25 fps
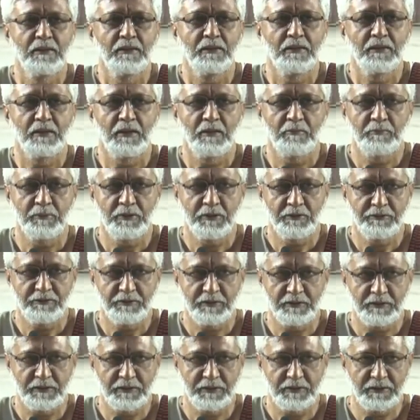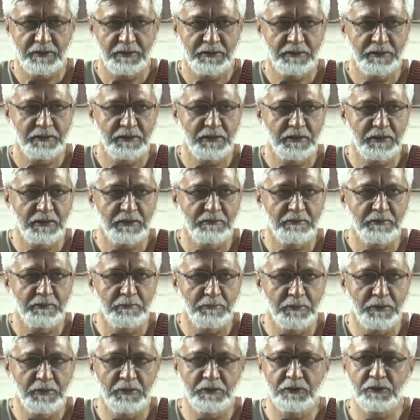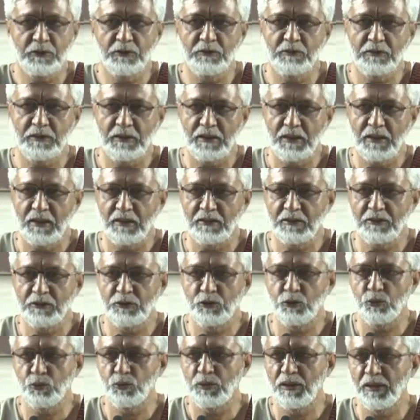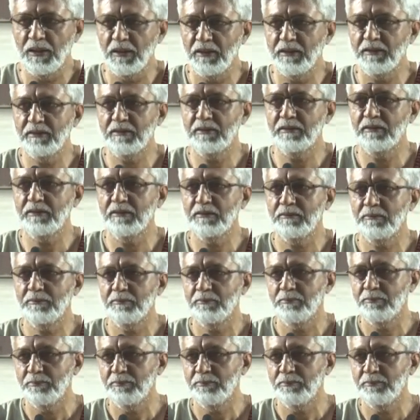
the number of concerns that have emerged over the last 2 days,